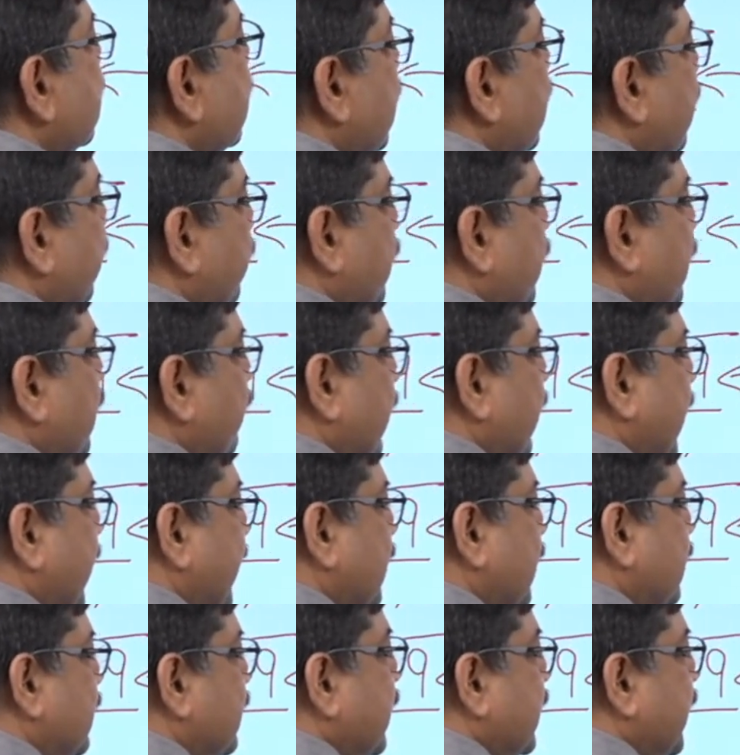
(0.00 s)
If you
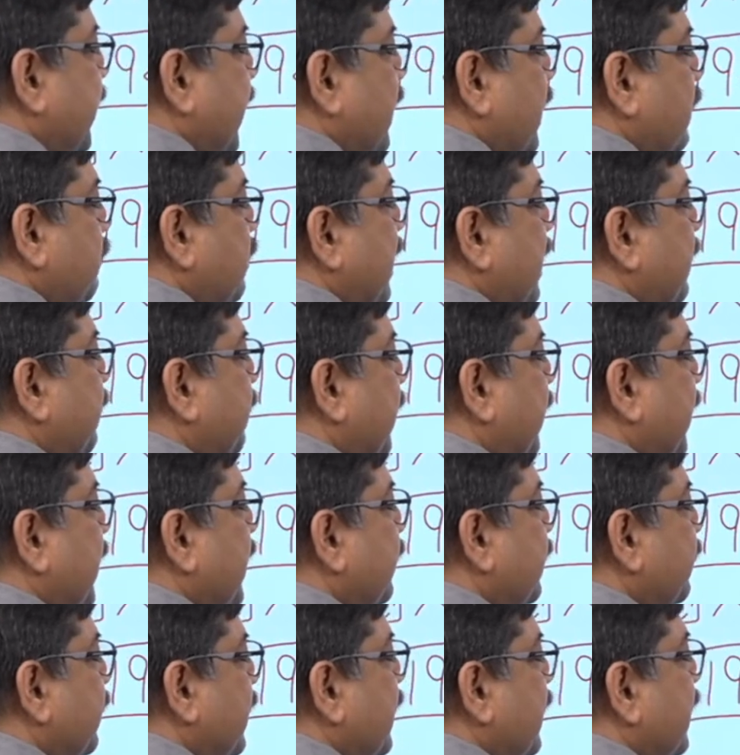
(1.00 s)
divide 13 by
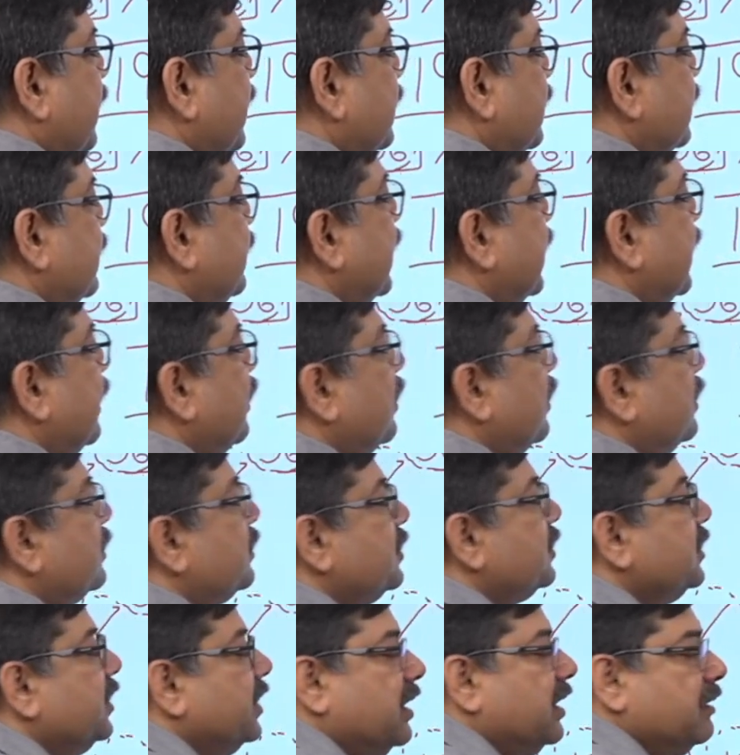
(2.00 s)
5, then
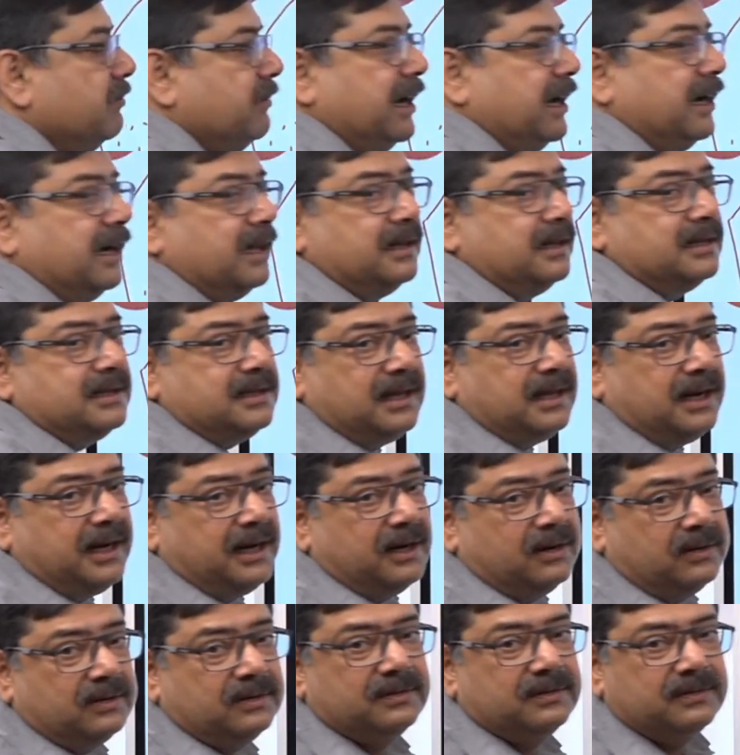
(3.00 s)
also your remainder is 3,
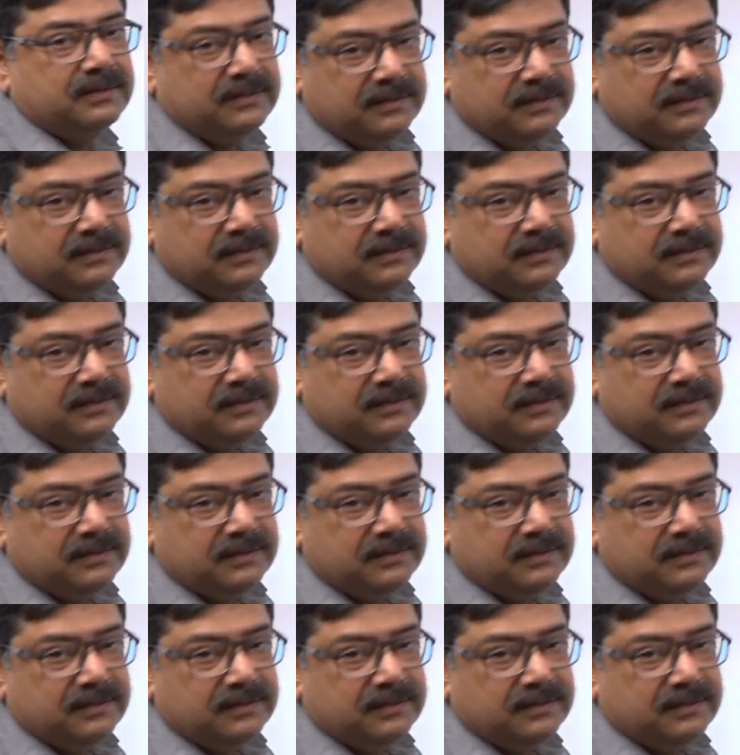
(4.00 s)
no?